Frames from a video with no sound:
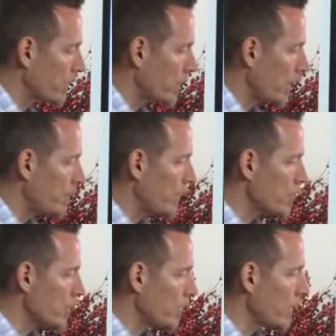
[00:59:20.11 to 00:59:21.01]
that have been
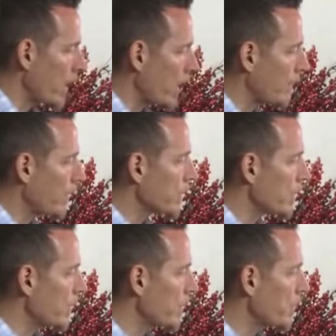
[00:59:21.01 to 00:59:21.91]
shown to have
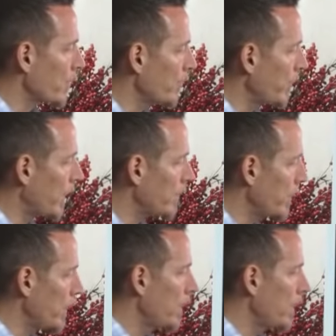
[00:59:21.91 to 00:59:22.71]
some improvement. But